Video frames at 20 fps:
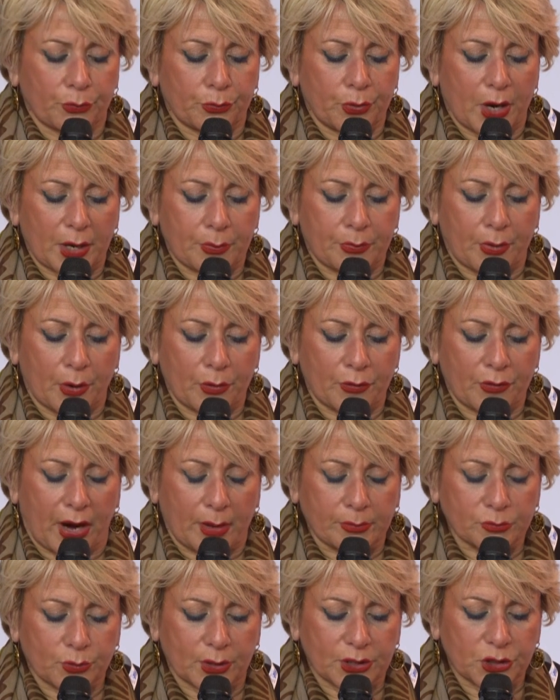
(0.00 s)
Work Programme
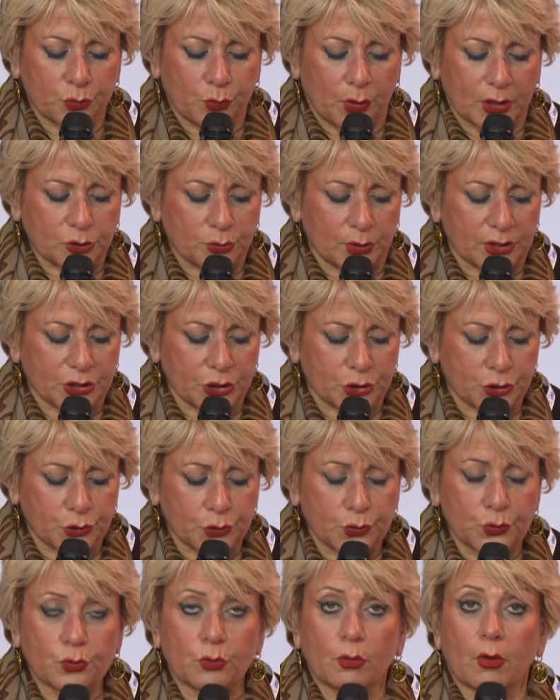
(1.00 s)

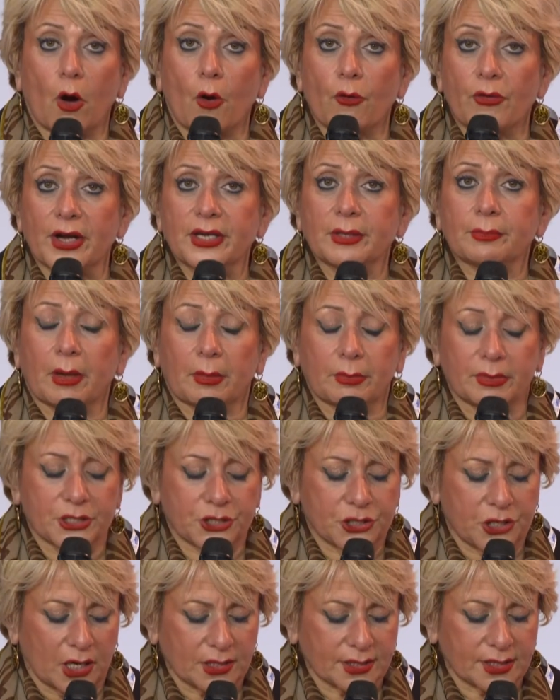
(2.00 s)
21-22, already published
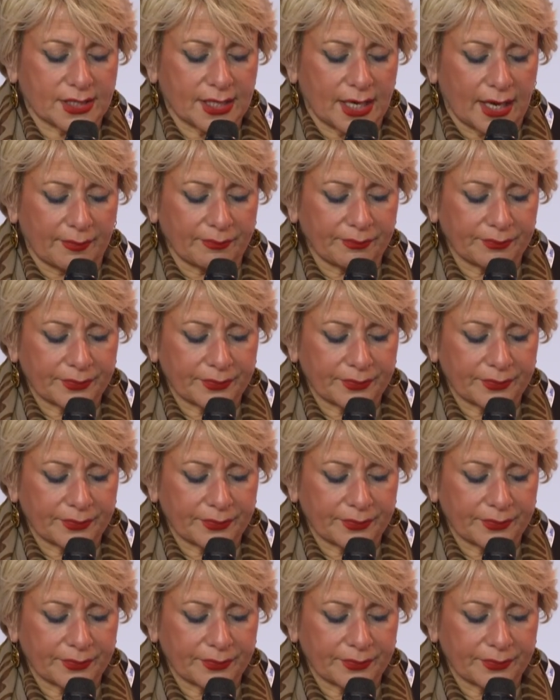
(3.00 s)
last year.